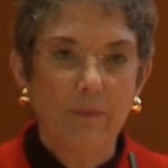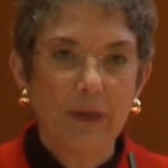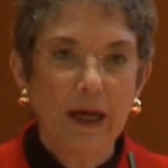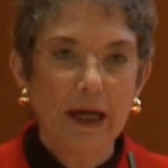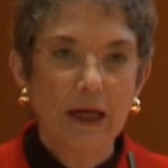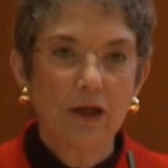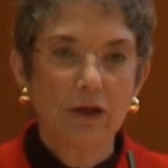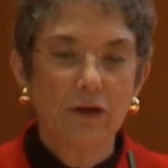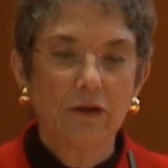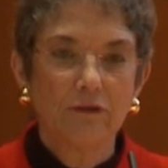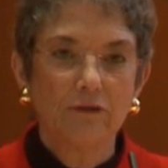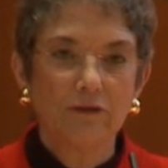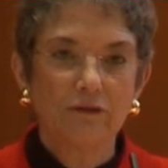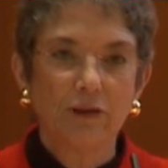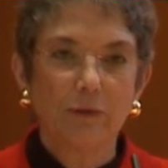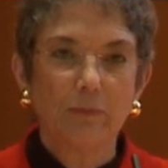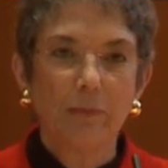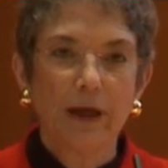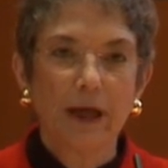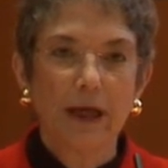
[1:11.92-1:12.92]
Bank of
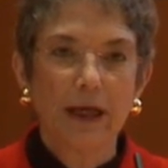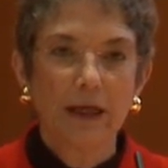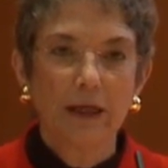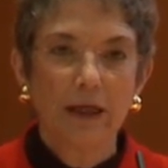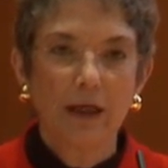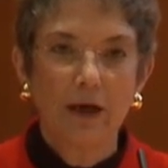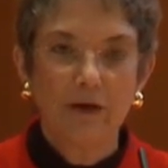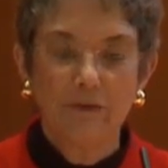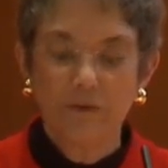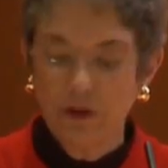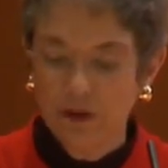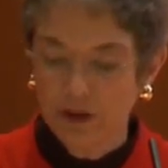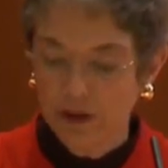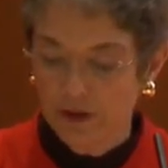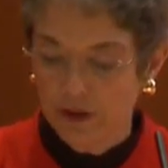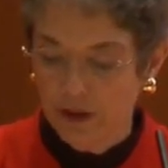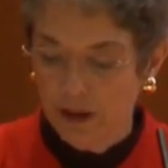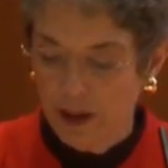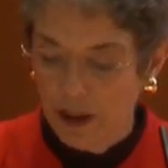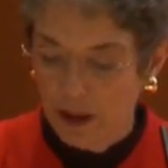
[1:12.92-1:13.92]
Japan
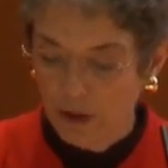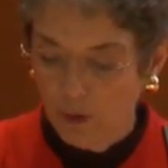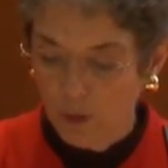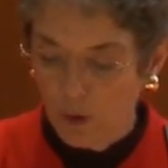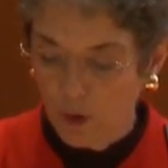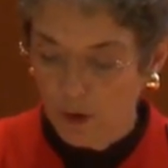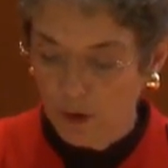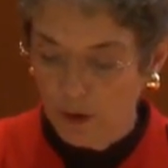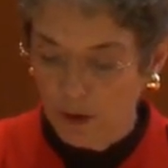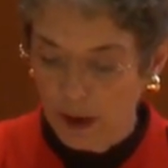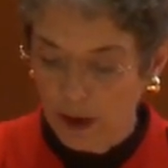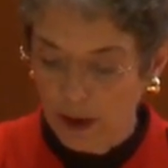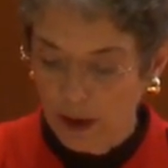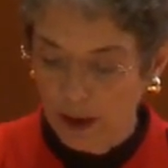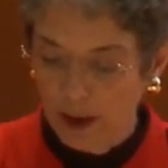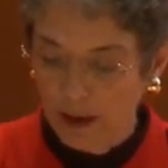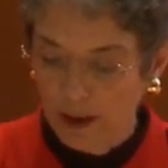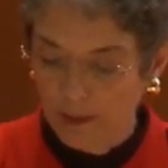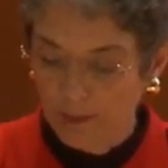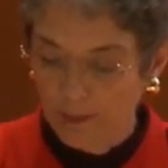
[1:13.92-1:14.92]
Governor Haruo
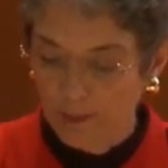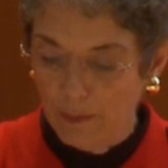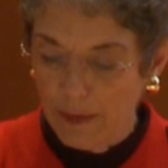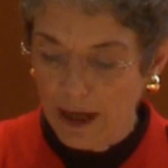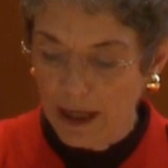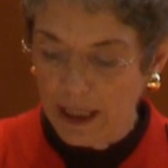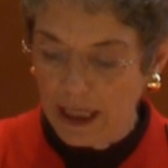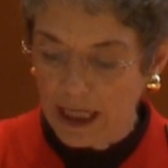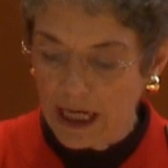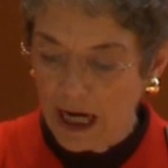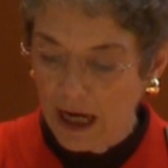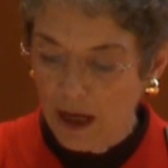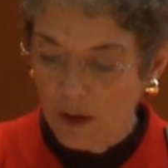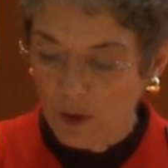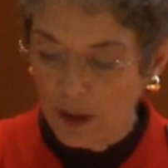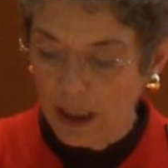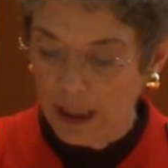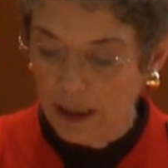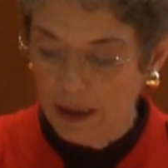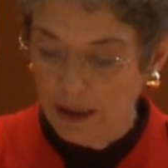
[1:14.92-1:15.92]
uh,
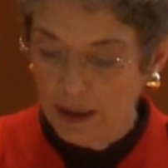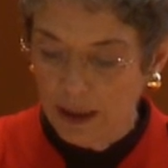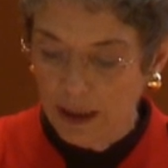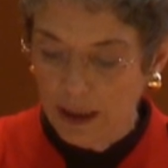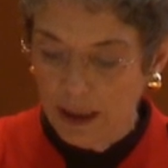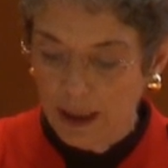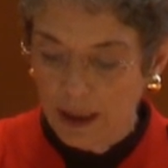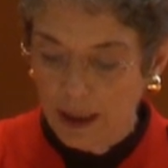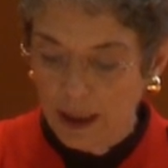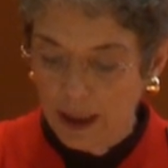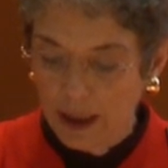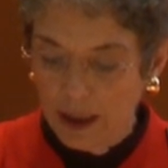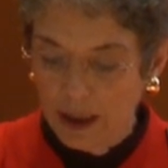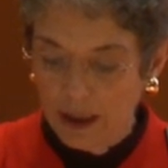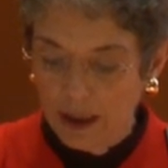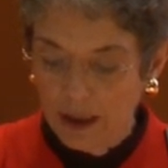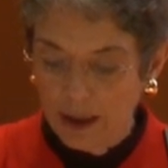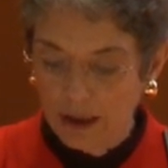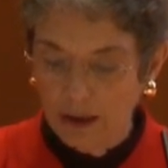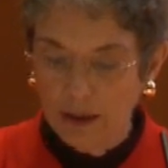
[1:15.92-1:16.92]
Maekawa
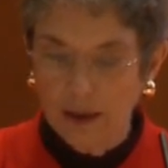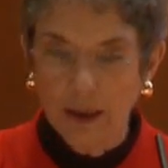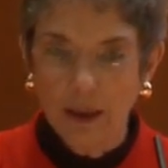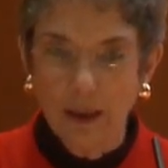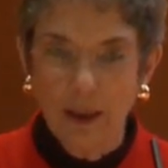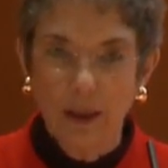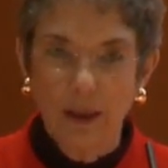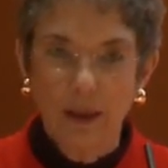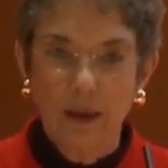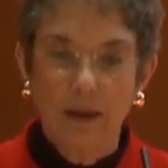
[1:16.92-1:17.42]
uh,